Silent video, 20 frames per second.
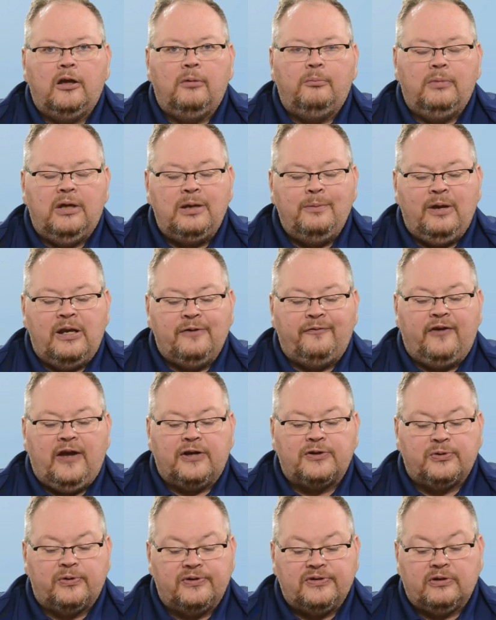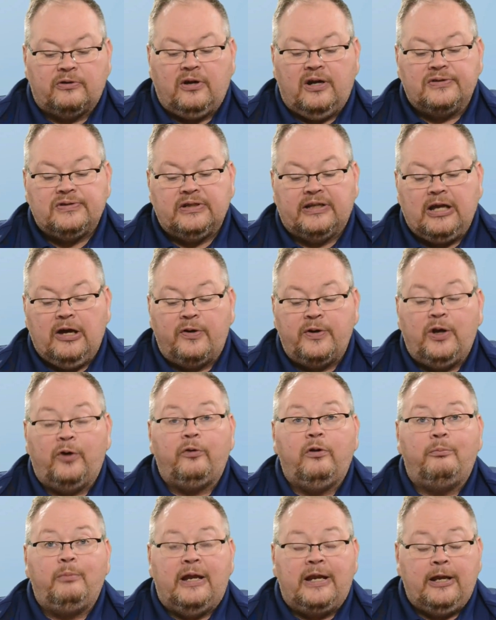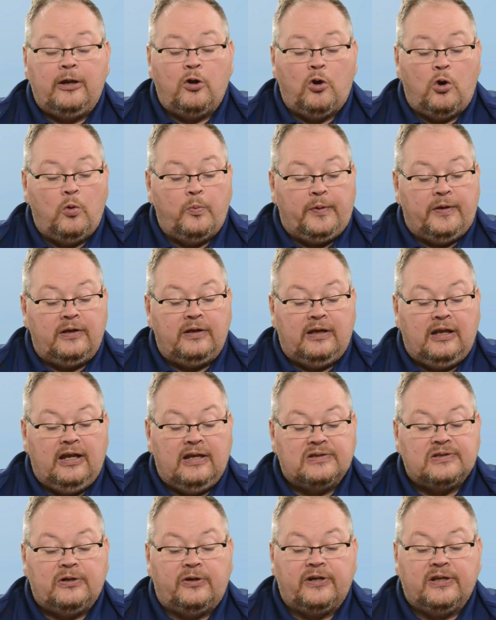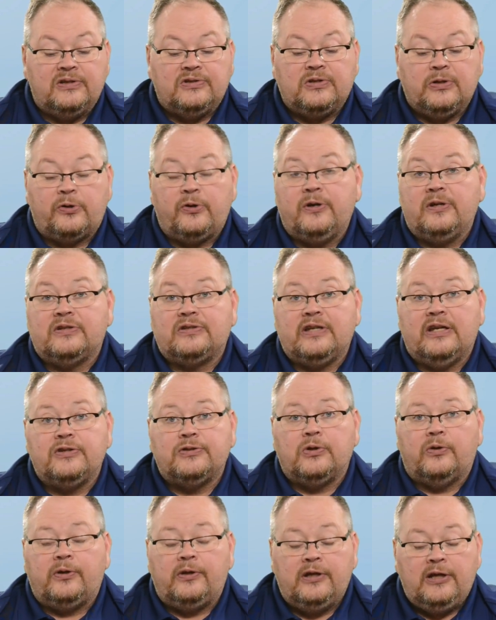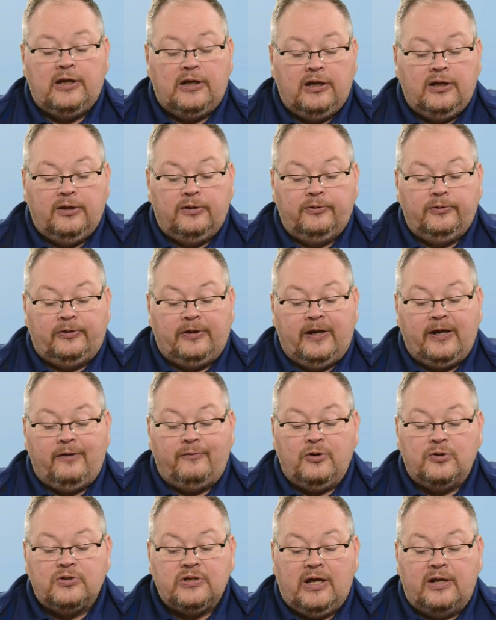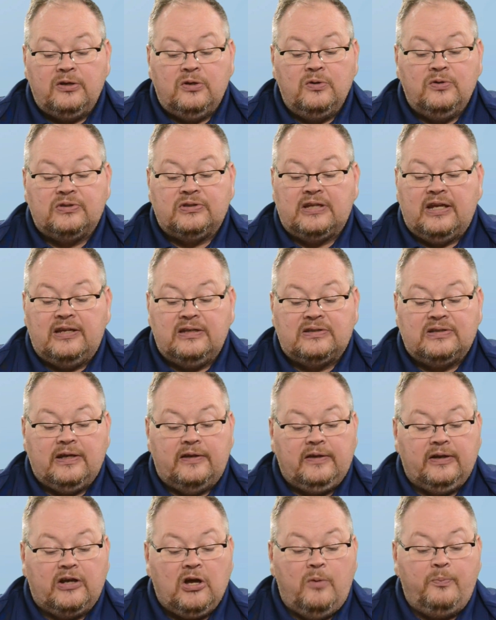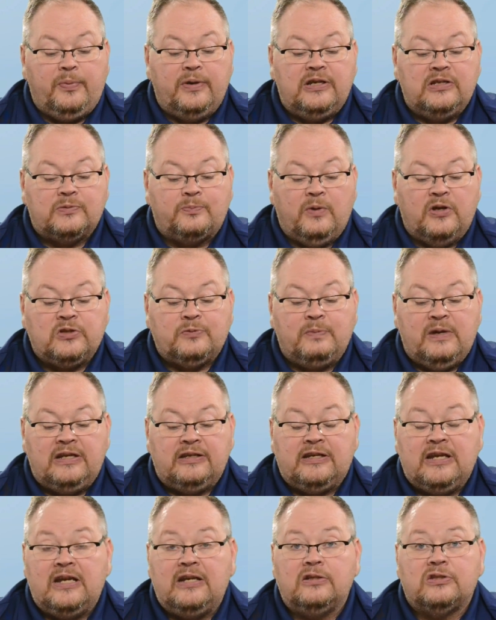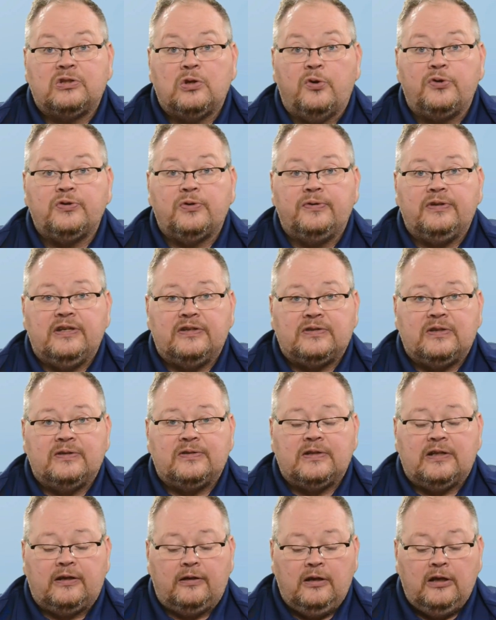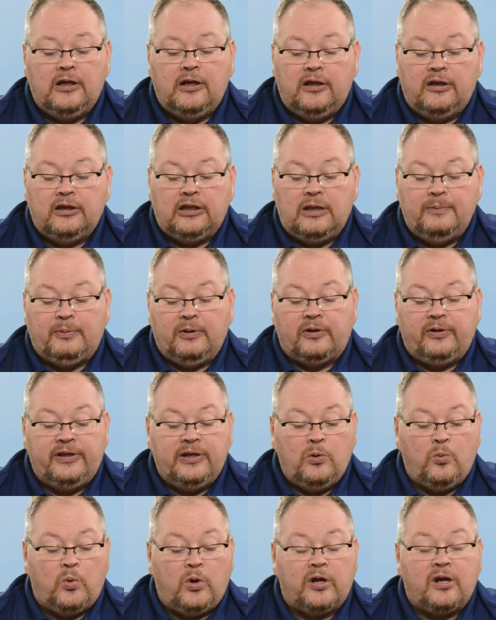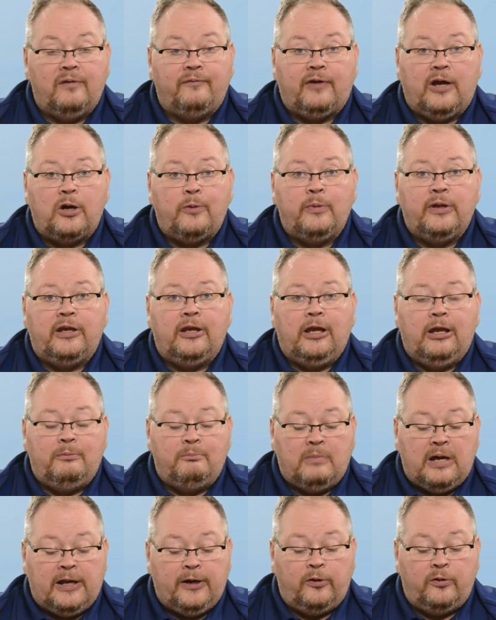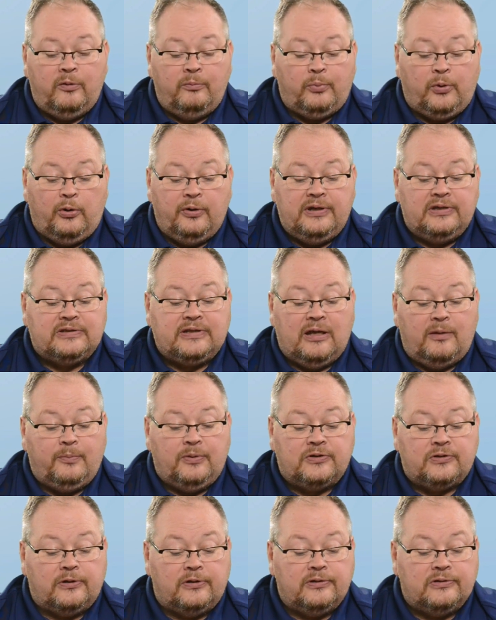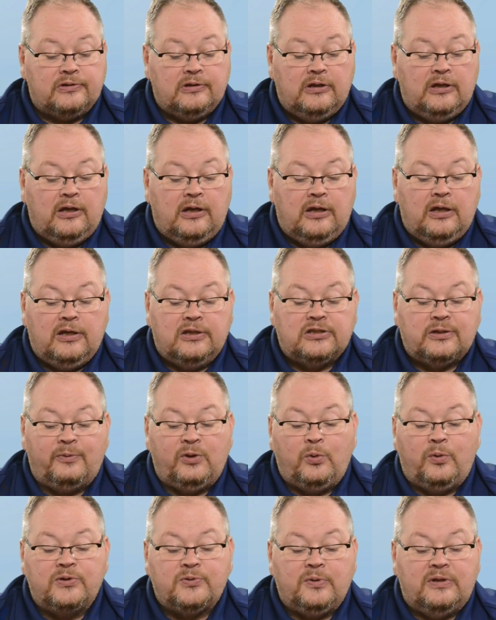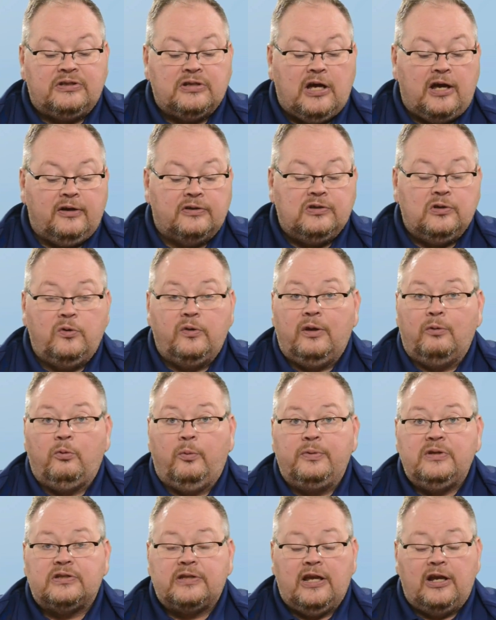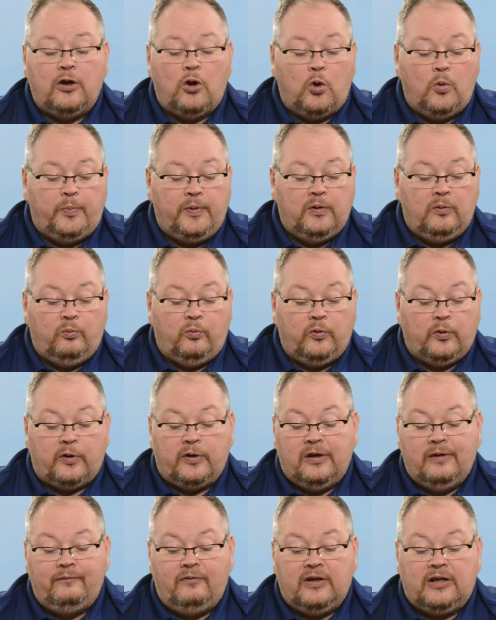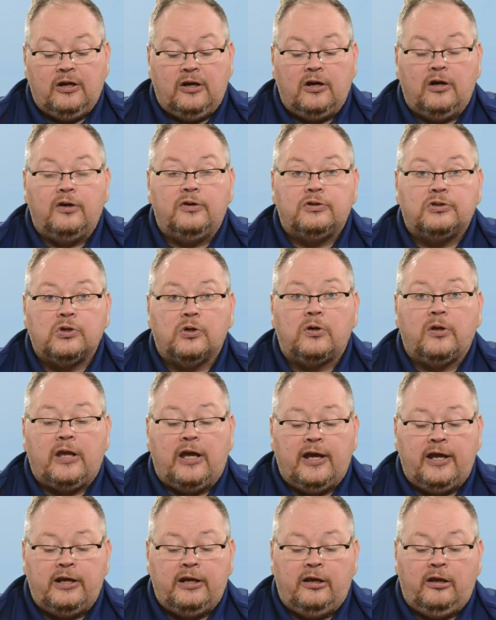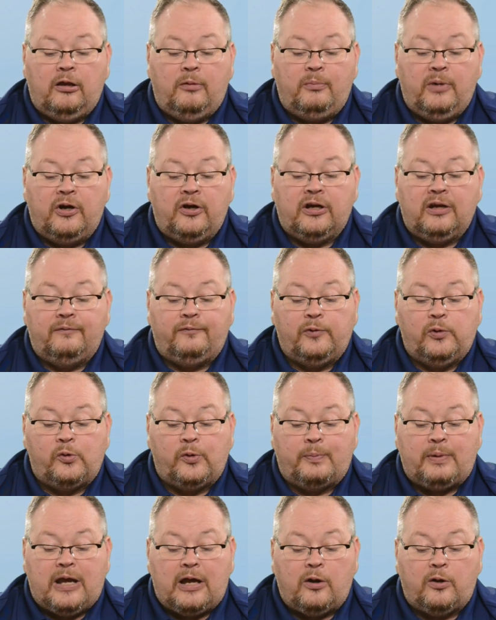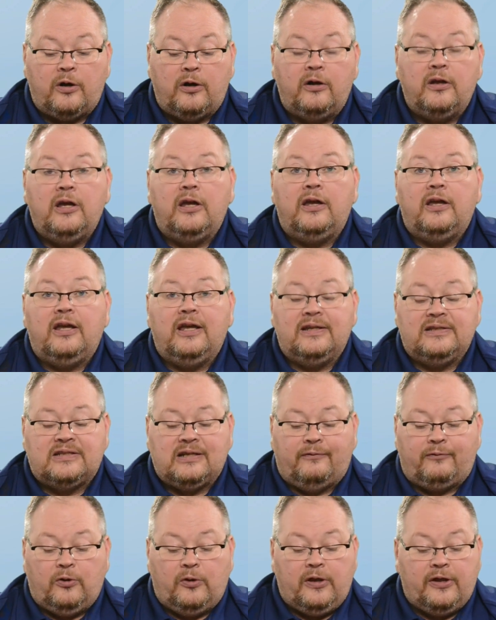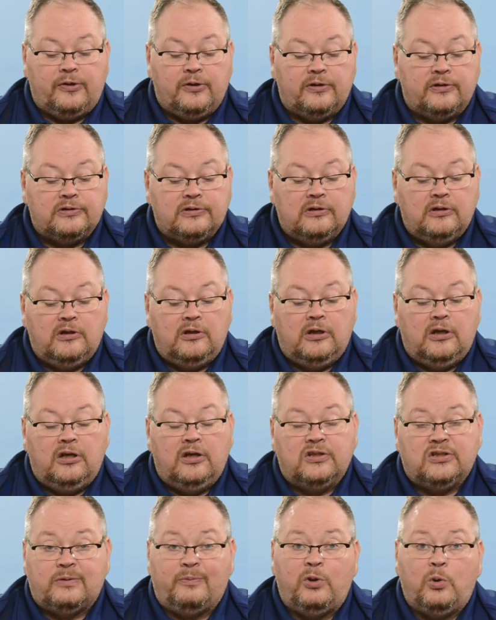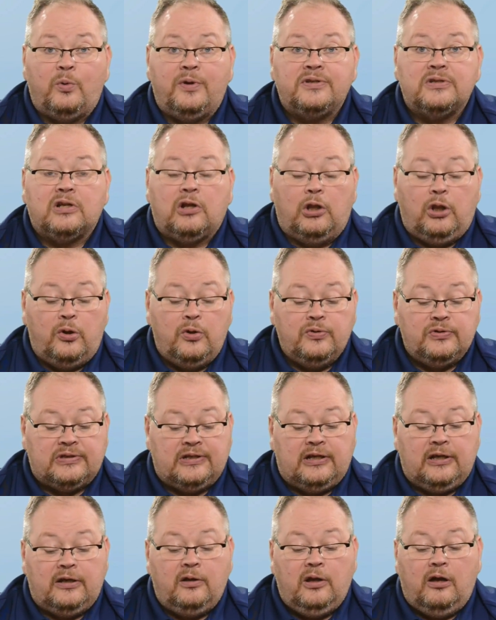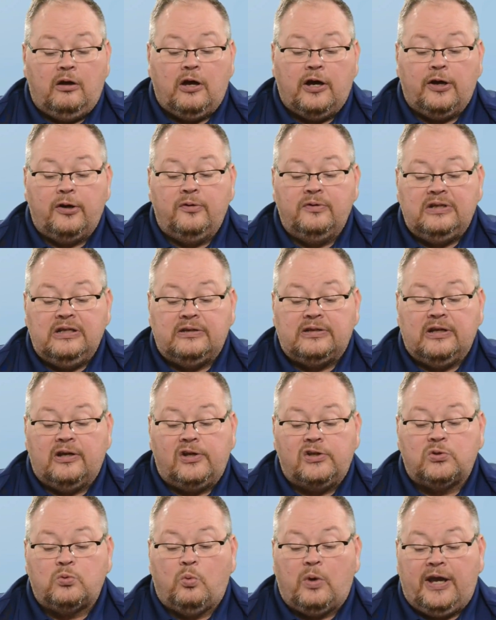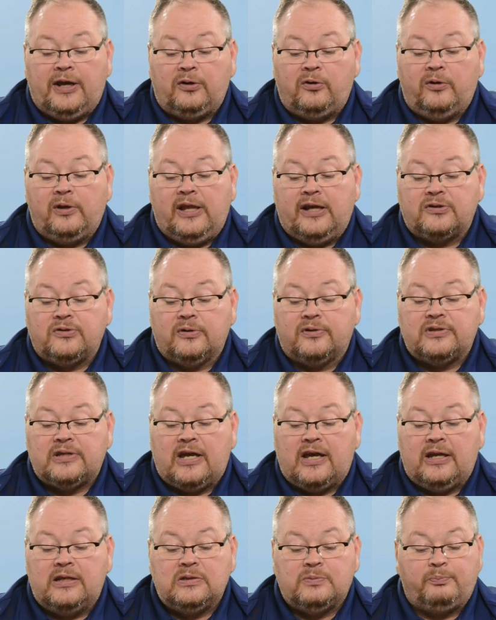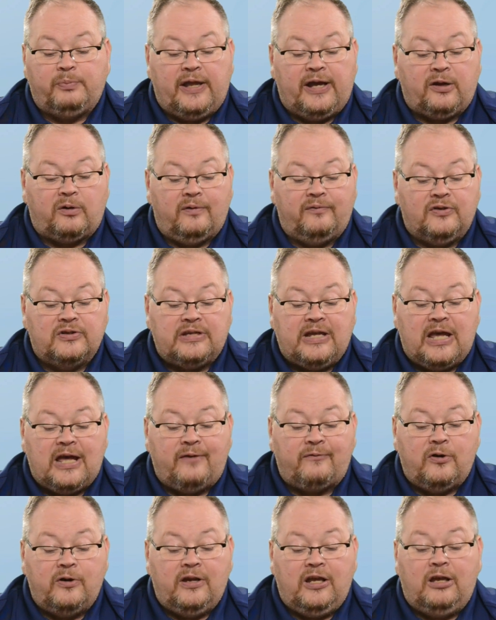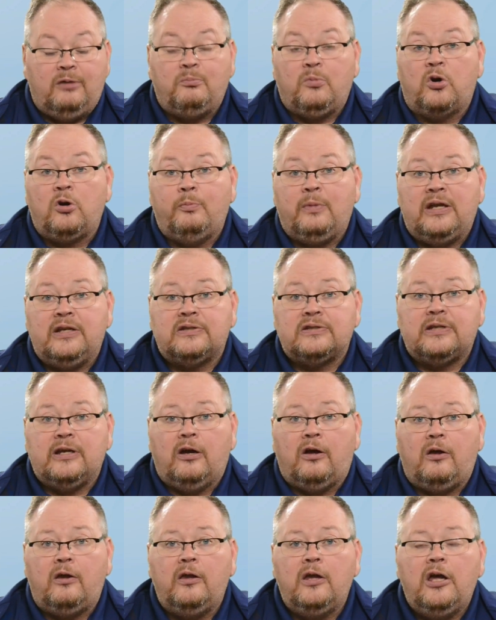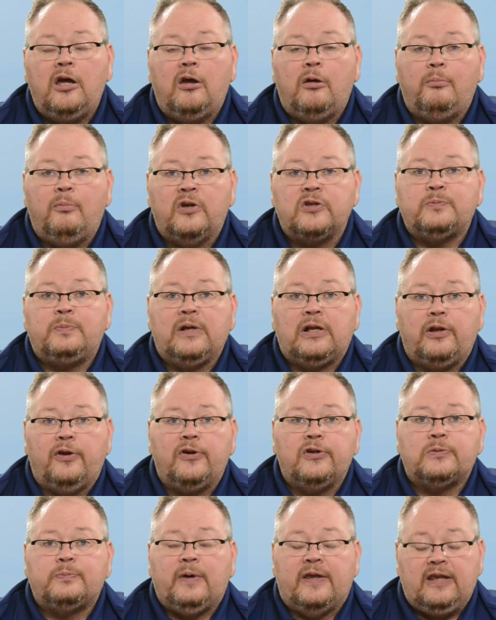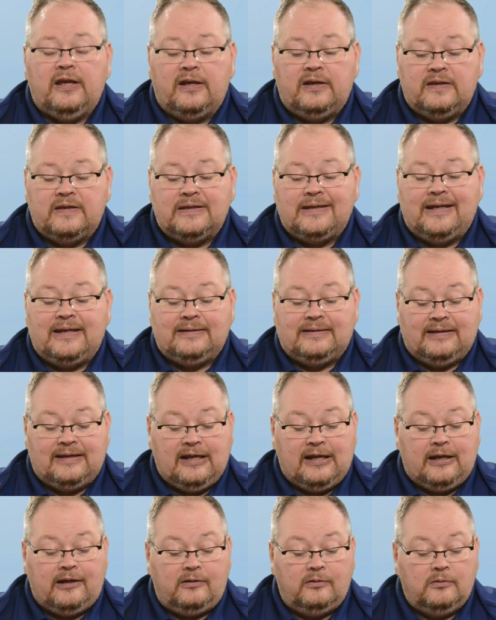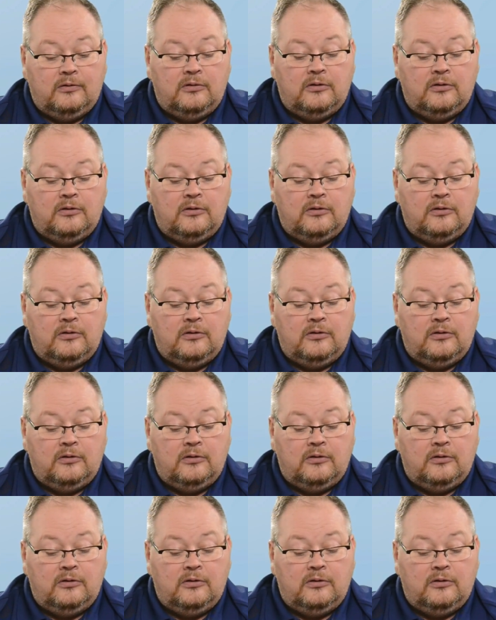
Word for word: Many manufacturers across the county are remaining open as they're considered essential. Lieutenant Governor John Husted said the companies must maintain social distancing, keep a clean work environment, and monitor employees' temperatures. Some of the ones we talked to that will be staying open were Invacare, Durline, American Fluid Power, and several others. Some of the ones closing, Auto Details, Wagner Electric Signs, Black River Tavern, and Mermaid's Tale, must be closed by the end of the day today.